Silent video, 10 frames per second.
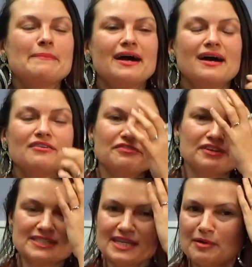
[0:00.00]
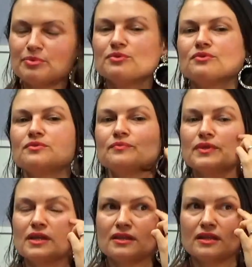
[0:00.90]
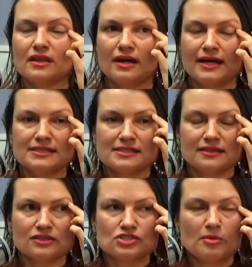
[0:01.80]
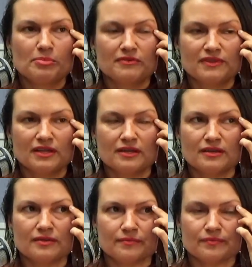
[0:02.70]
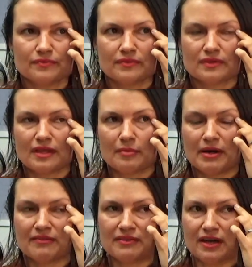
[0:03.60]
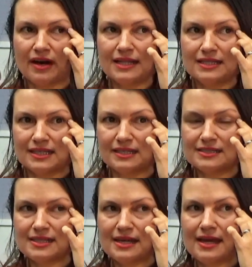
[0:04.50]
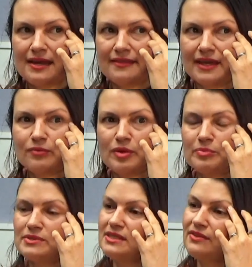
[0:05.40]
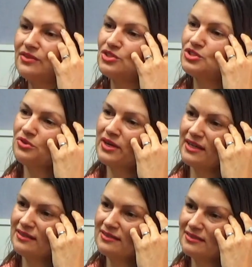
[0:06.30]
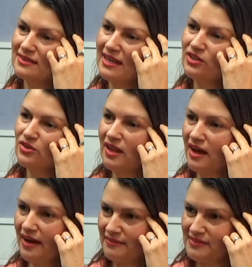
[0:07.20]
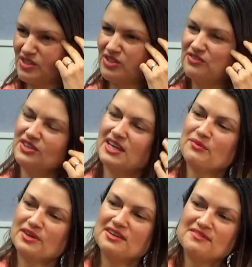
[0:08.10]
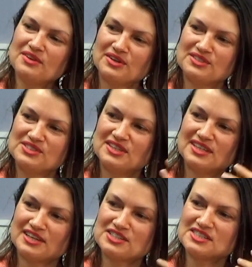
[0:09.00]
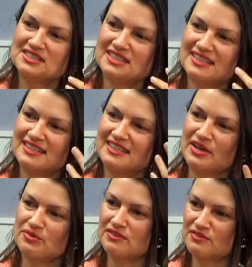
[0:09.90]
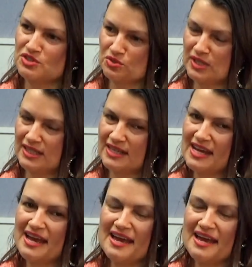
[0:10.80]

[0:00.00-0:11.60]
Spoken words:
But, for example, the lines at the top of above the eyelid, they represent the joy in your life. So if you get rid of those, you can actually get rid of joy. And